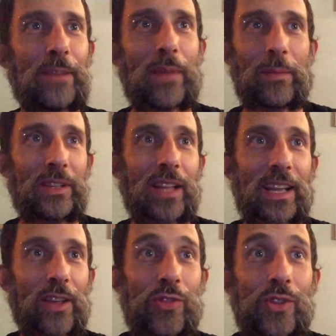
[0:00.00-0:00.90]
and maybe
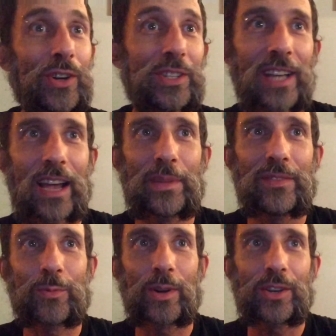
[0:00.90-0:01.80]
like a third time
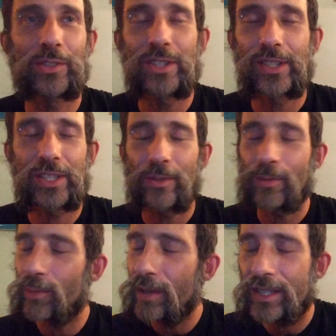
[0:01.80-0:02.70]
even, where you're just
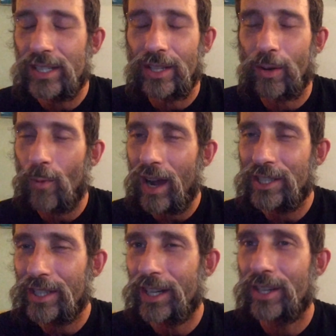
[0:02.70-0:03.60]
really sitting there
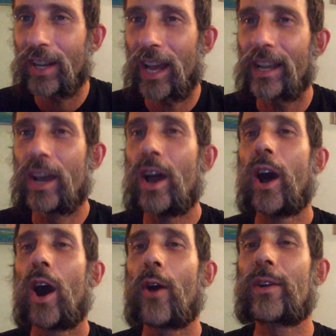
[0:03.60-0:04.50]
watching, and you're like,
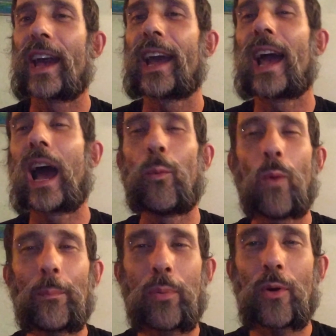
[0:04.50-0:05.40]
okay, at
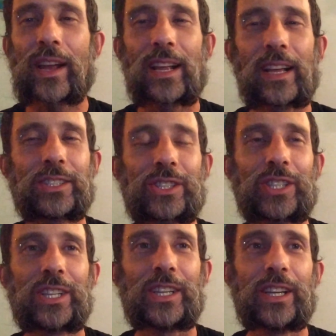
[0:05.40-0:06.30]
what point is
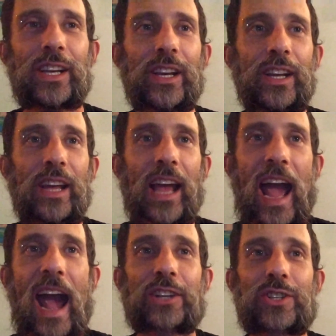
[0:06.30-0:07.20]
she
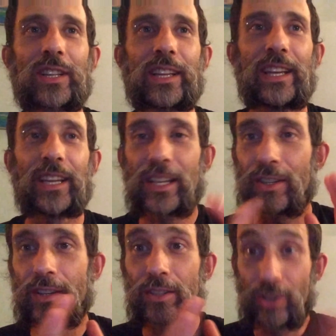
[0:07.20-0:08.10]
actually
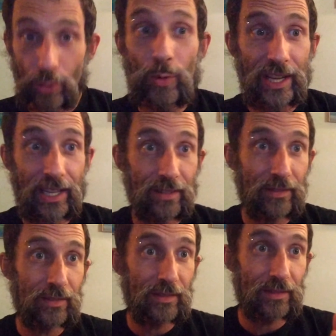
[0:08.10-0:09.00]

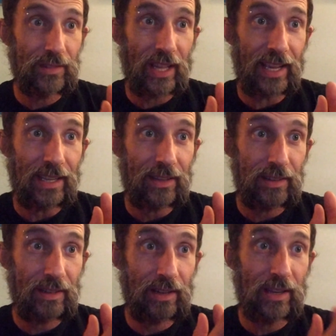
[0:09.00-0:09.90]
doing, like,
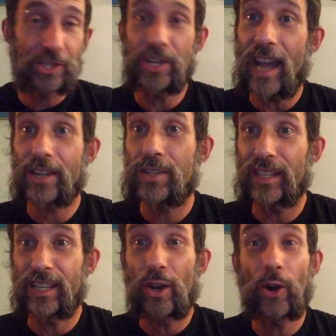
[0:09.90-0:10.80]
is she
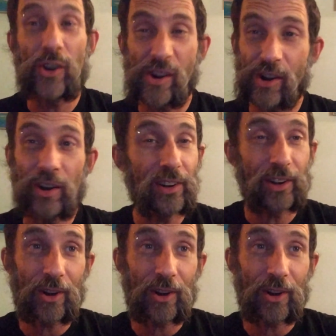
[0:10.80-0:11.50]
actually her,